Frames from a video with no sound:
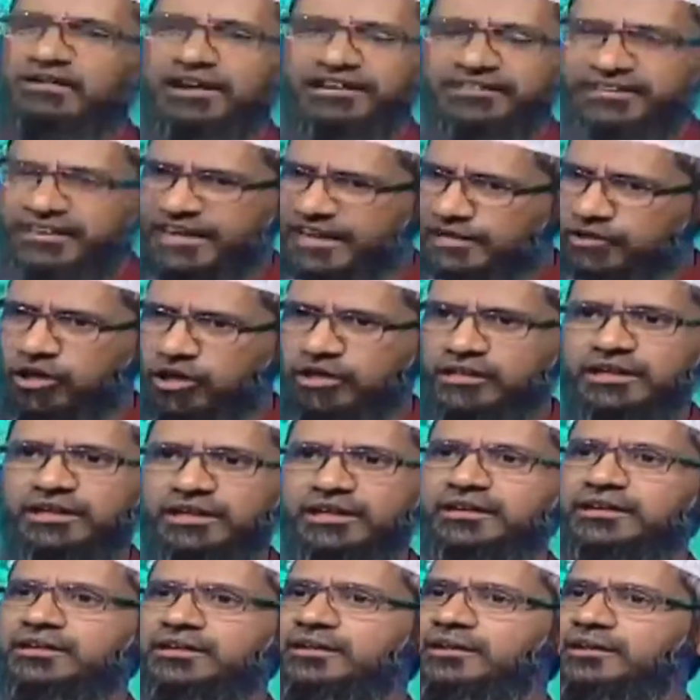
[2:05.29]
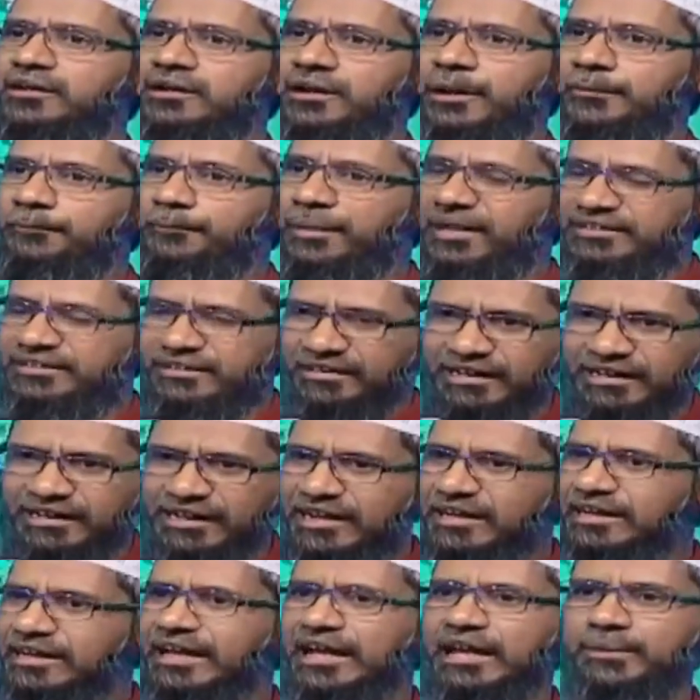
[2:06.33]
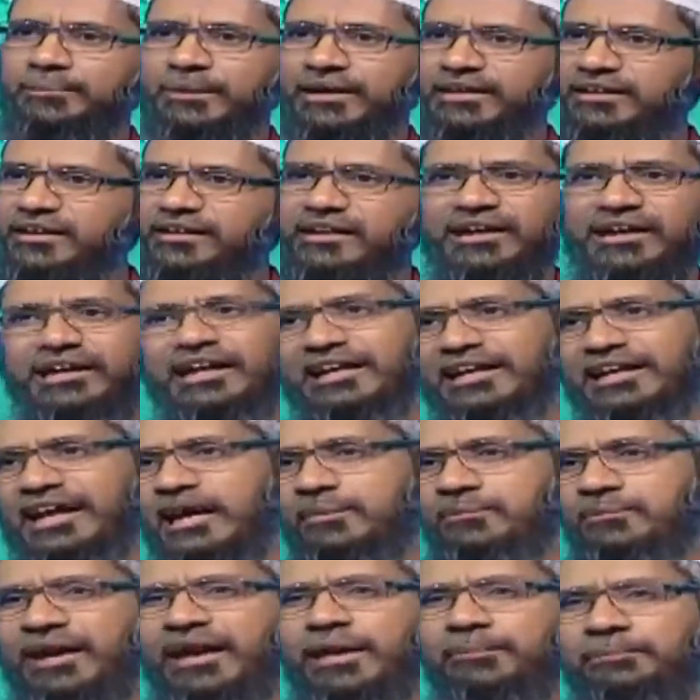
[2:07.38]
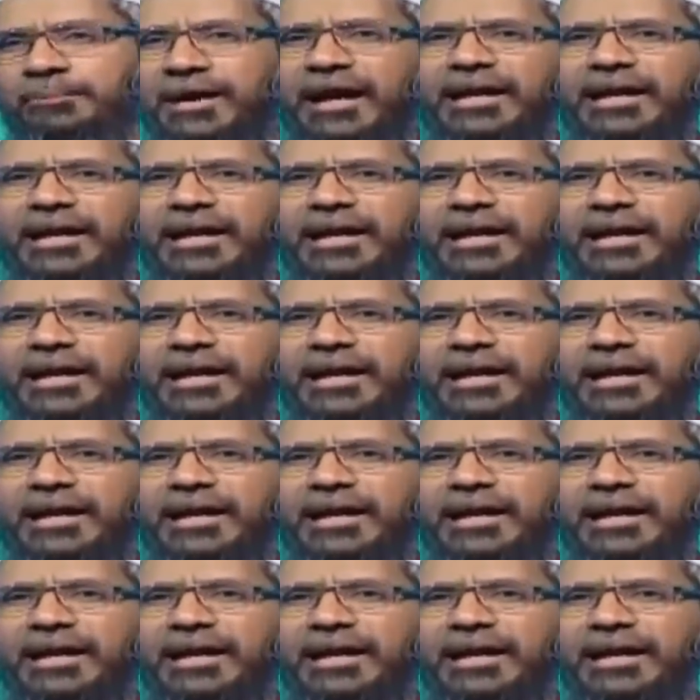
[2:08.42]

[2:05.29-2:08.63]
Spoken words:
father and daughter, paternal uncle, maternal uncle can't marry.